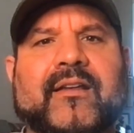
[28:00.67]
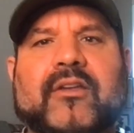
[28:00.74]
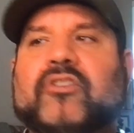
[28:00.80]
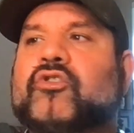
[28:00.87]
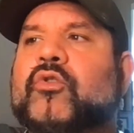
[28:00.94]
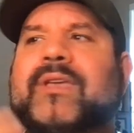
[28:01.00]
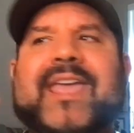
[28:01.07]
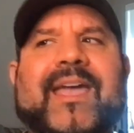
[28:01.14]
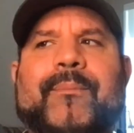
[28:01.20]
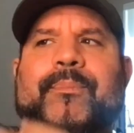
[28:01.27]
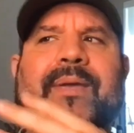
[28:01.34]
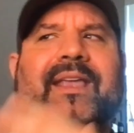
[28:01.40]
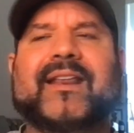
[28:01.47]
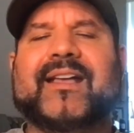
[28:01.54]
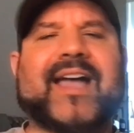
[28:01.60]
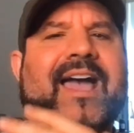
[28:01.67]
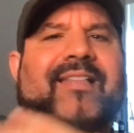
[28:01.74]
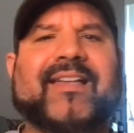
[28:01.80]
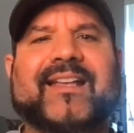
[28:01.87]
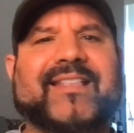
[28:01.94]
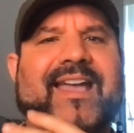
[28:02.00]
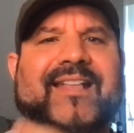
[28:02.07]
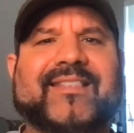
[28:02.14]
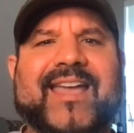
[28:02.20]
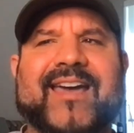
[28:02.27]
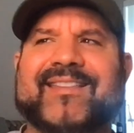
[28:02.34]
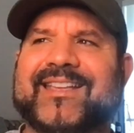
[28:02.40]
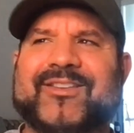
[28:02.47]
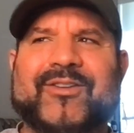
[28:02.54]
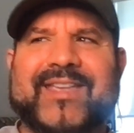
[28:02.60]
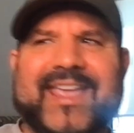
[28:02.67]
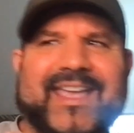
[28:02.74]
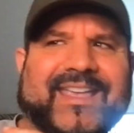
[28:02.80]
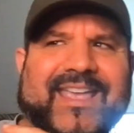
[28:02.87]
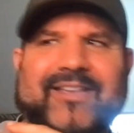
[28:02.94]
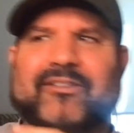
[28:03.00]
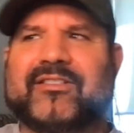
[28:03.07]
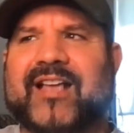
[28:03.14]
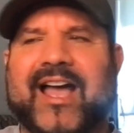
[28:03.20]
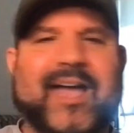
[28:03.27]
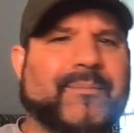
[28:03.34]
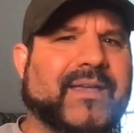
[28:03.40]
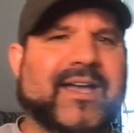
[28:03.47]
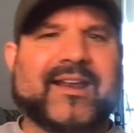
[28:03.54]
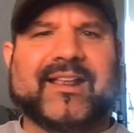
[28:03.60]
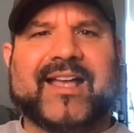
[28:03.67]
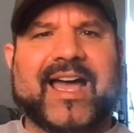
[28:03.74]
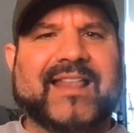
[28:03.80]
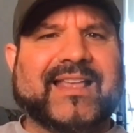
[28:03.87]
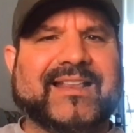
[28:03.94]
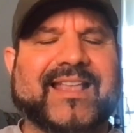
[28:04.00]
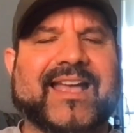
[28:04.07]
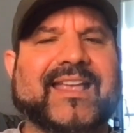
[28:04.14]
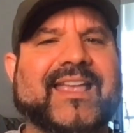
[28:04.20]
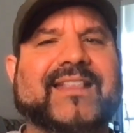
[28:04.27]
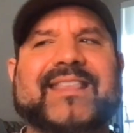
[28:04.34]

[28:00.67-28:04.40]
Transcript: You can't pin a guy like that down. Like, you can't get your timing on a guy like that. It